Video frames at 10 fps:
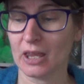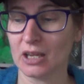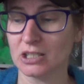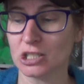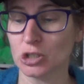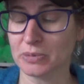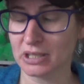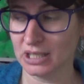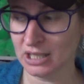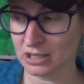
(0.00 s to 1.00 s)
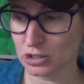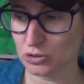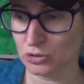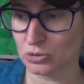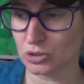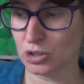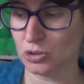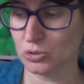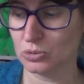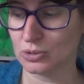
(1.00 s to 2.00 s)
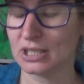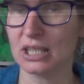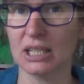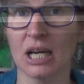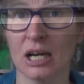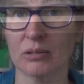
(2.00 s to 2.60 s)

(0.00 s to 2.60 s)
stopped at another store called the Yarn